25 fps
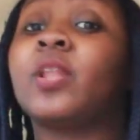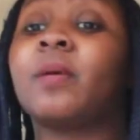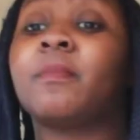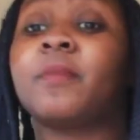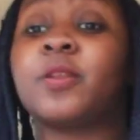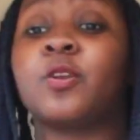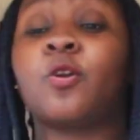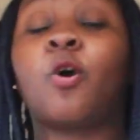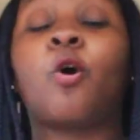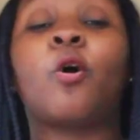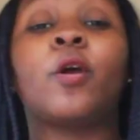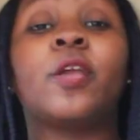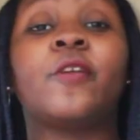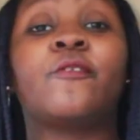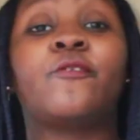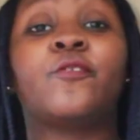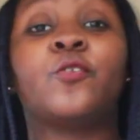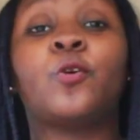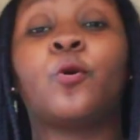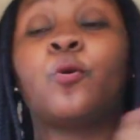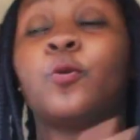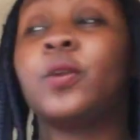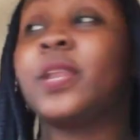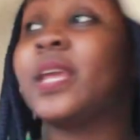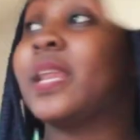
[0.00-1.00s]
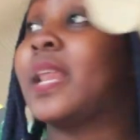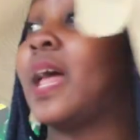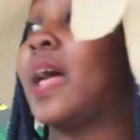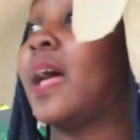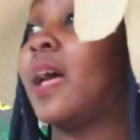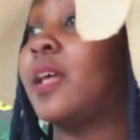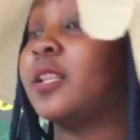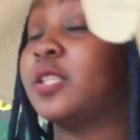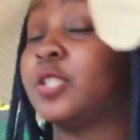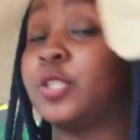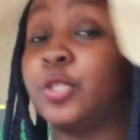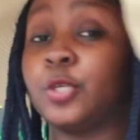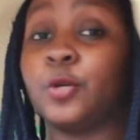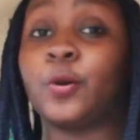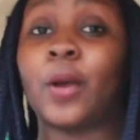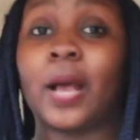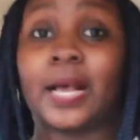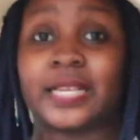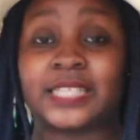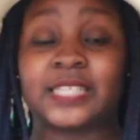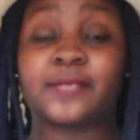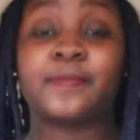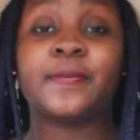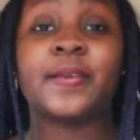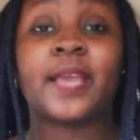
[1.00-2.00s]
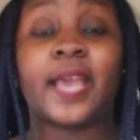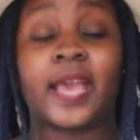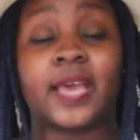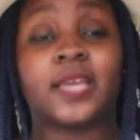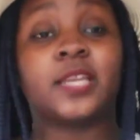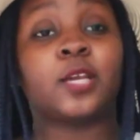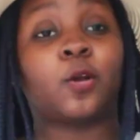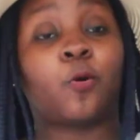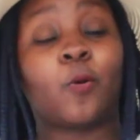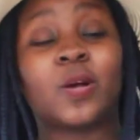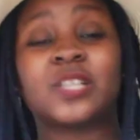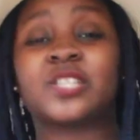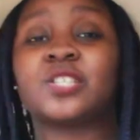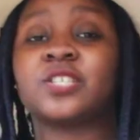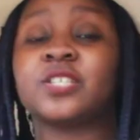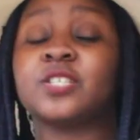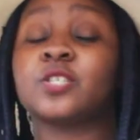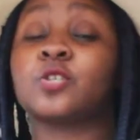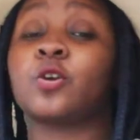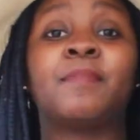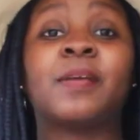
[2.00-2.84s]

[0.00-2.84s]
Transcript: Let me know if you need to ask me any questions.